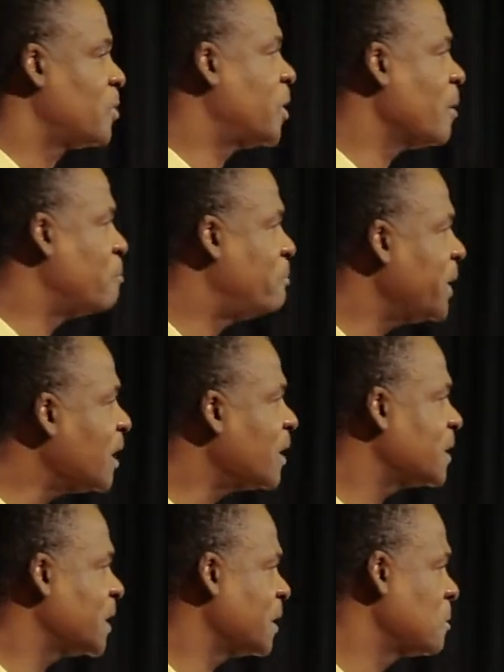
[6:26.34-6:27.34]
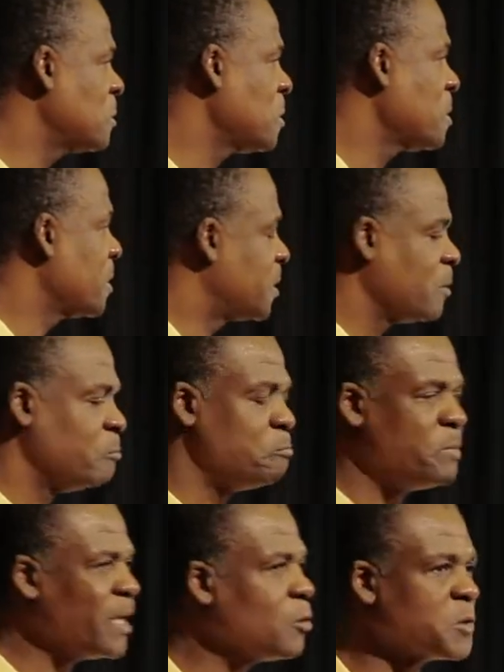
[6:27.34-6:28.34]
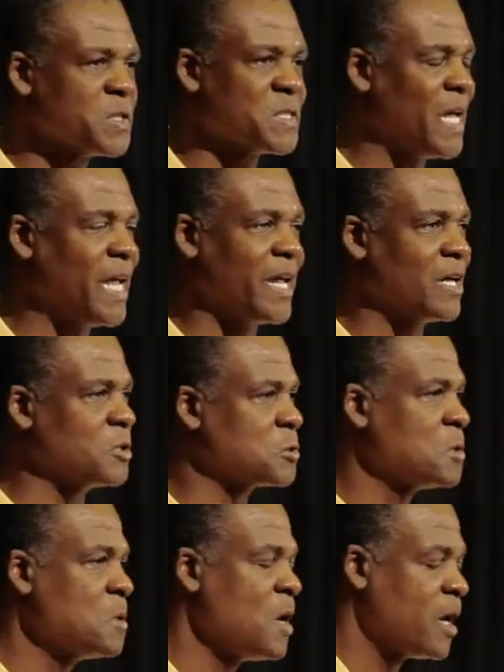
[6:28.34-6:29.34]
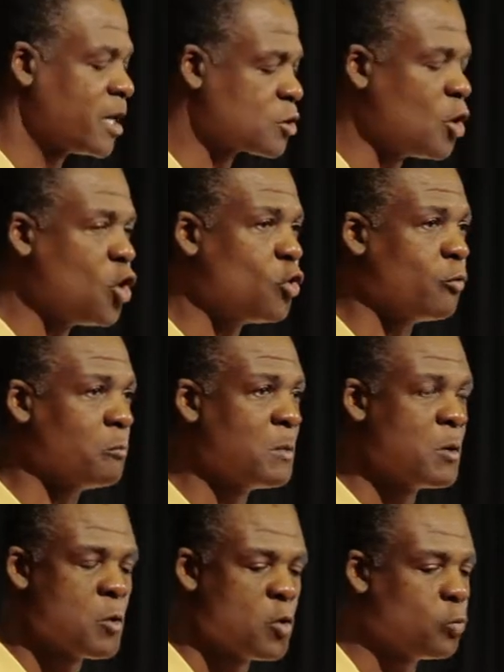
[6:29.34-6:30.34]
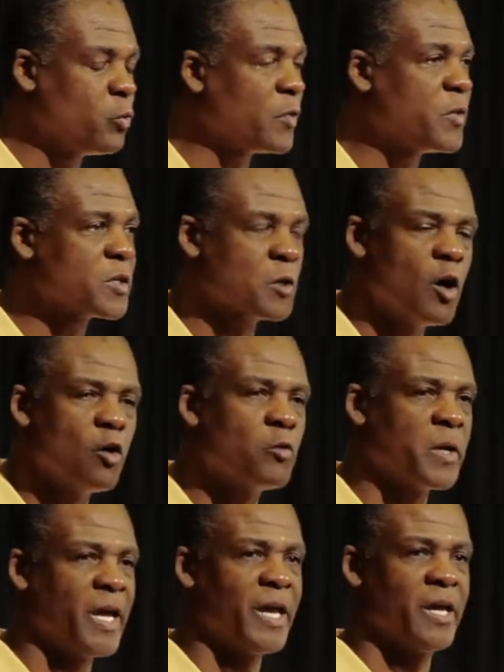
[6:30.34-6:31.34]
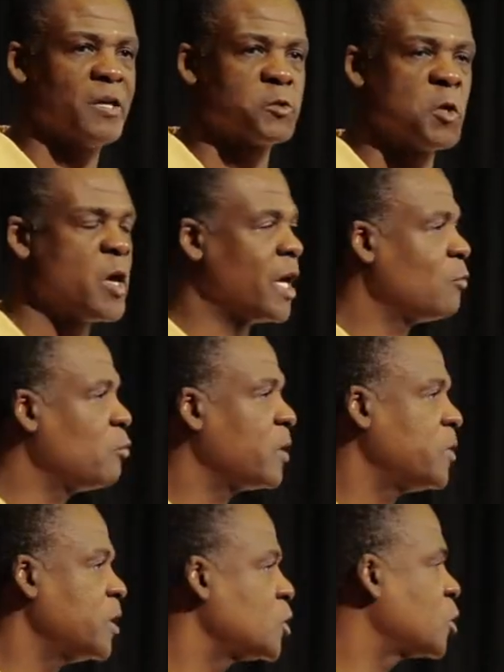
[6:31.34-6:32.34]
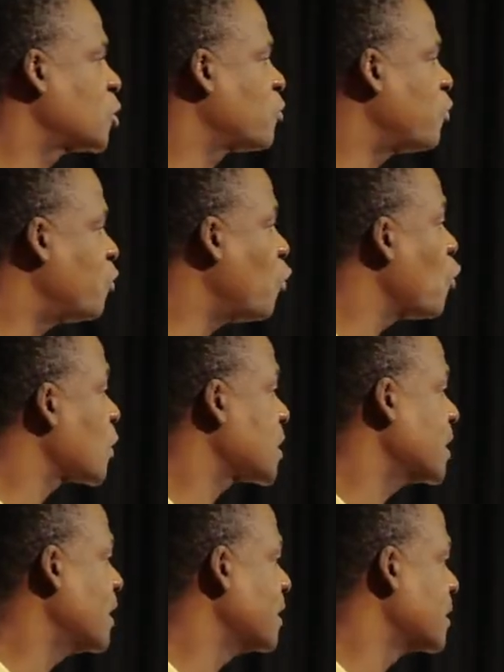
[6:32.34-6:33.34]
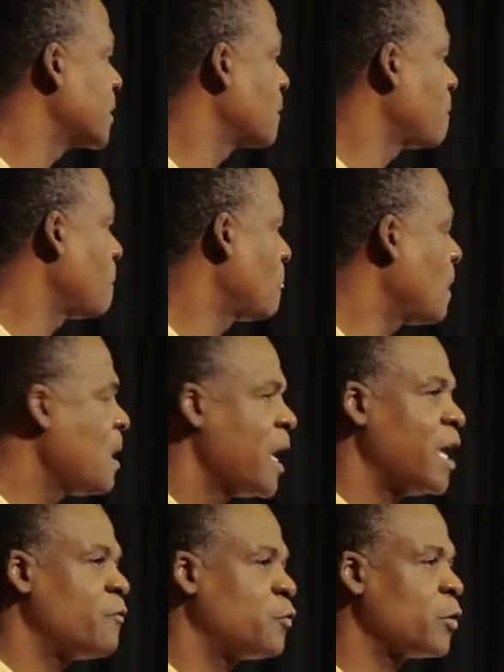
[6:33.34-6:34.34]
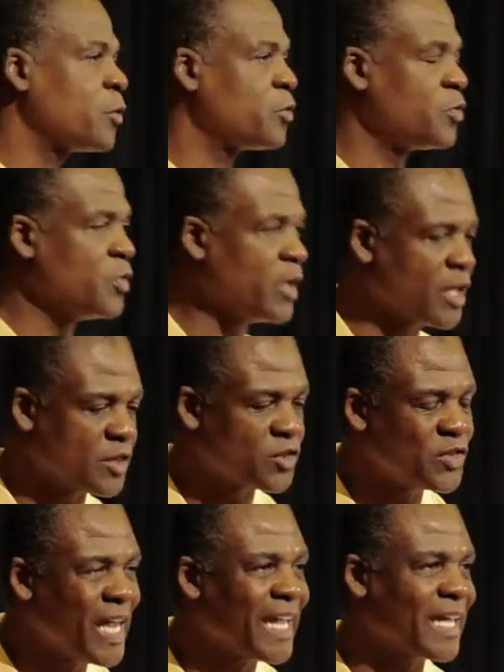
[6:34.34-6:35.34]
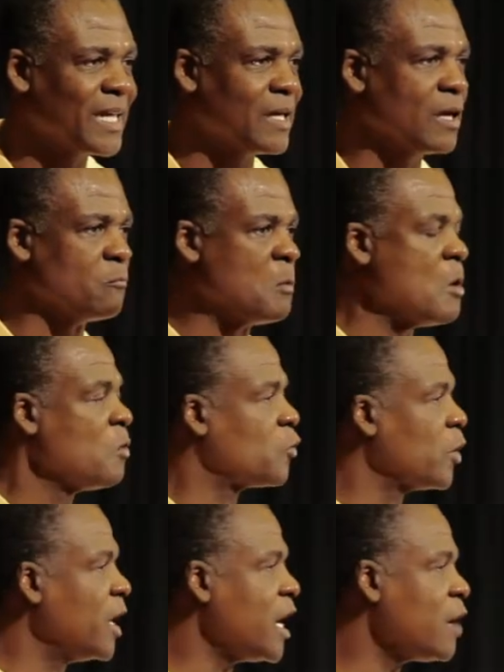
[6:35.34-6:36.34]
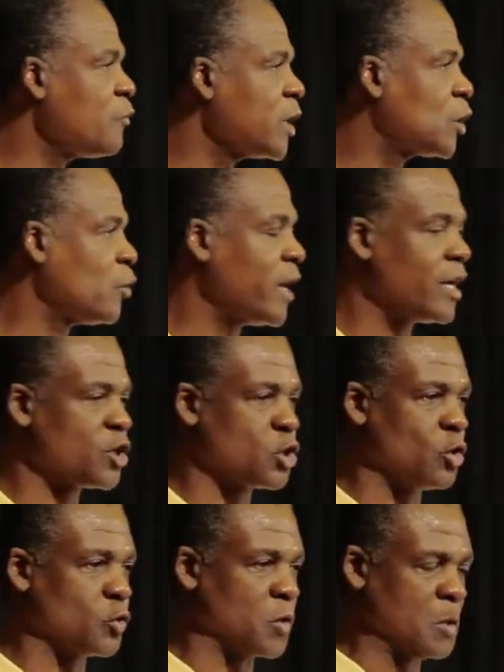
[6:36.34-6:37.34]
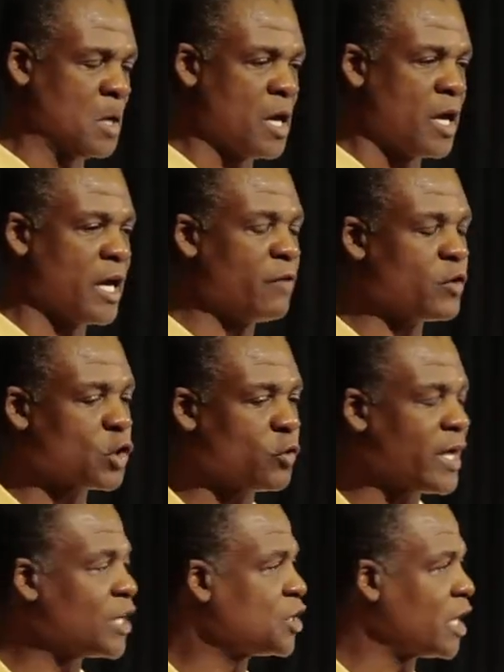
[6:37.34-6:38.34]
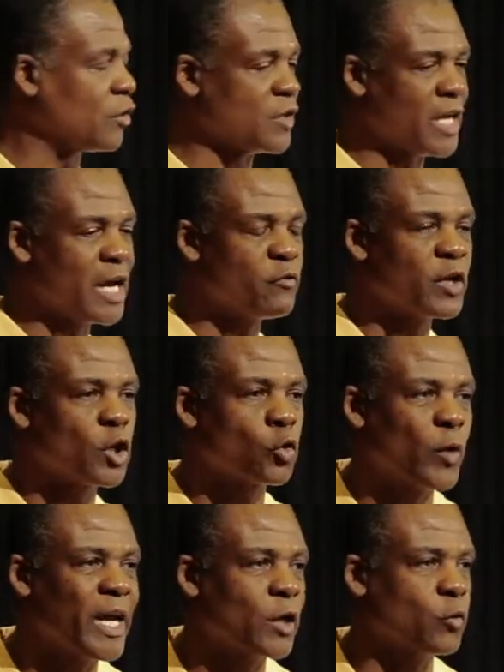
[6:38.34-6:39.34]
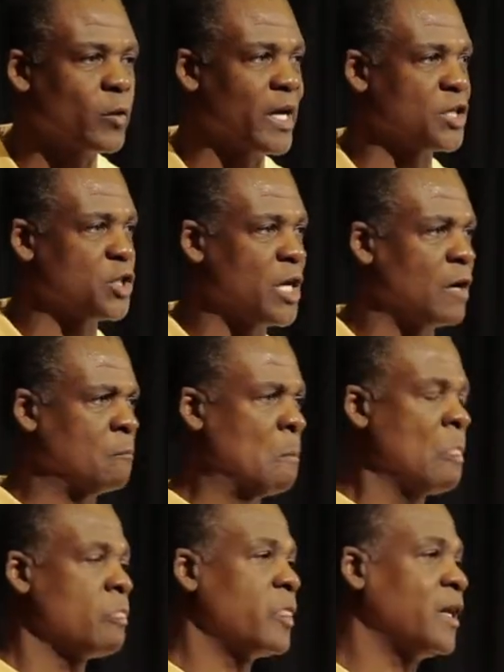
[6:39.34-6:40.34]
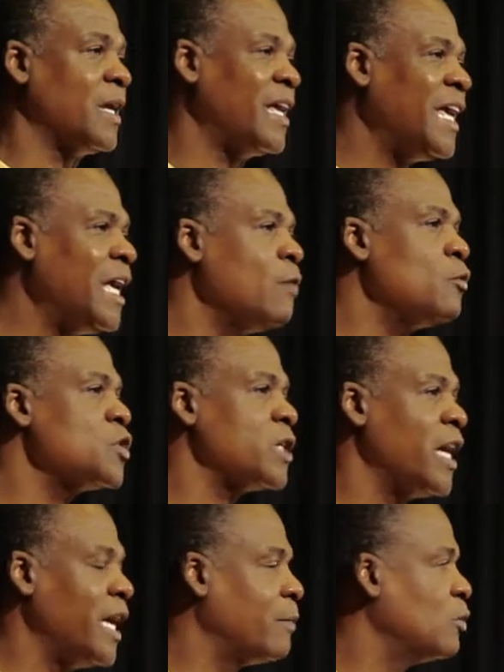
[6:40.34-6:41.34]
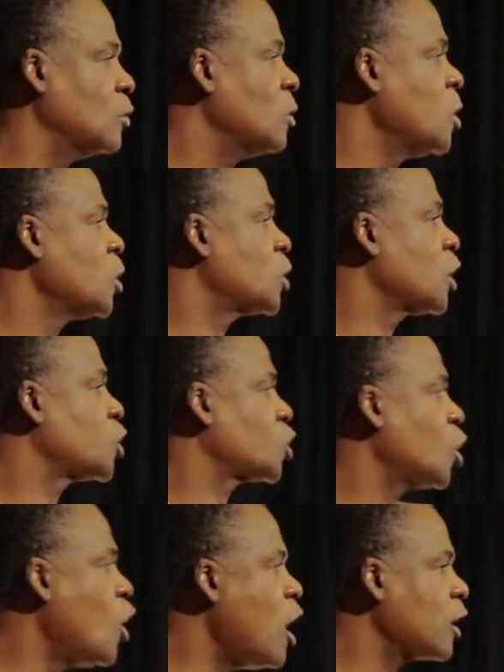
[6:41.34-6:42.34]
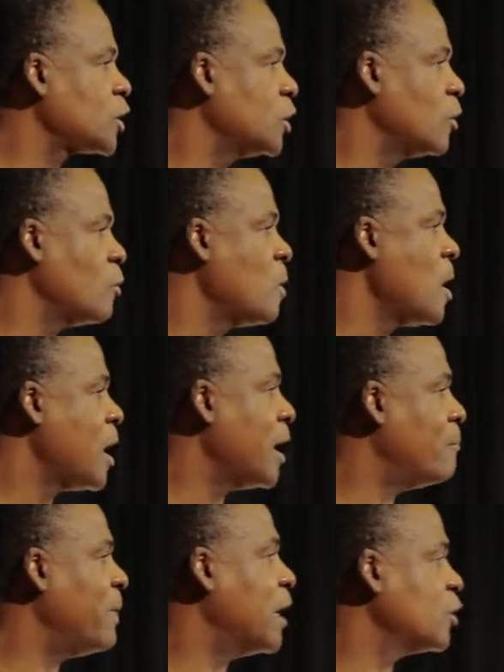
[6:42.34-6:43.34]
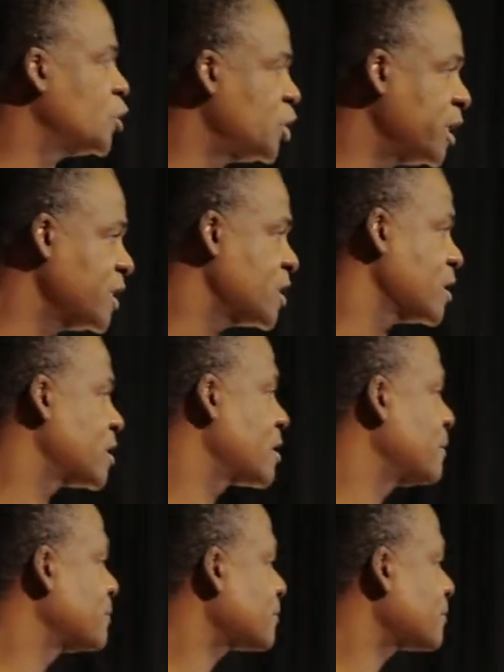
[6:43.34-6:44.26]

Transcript: the ability to build his hands, his home with his own hands and with his four sons. And for in thanking him for every grandchildren, every grandchild and every great grandchild that he was able to talk to about Jesus.